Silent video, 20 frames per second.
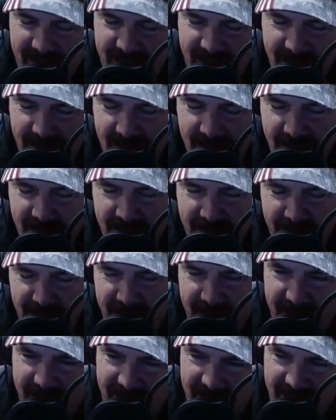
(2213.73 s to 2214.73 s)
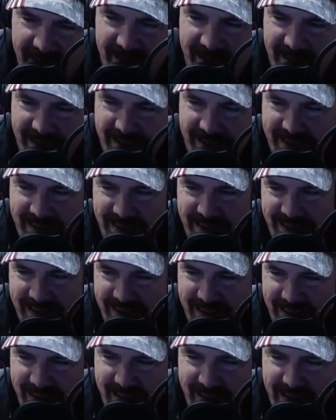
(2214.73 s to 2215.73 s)

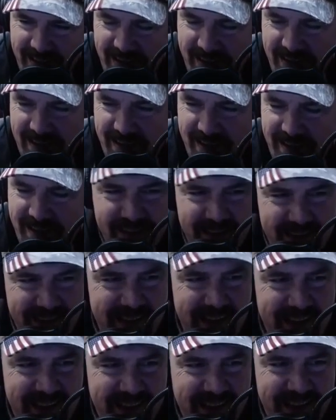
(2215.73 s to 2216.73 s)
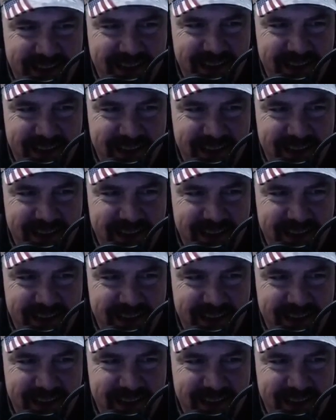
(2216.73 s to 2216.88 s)
The person shown says nothing.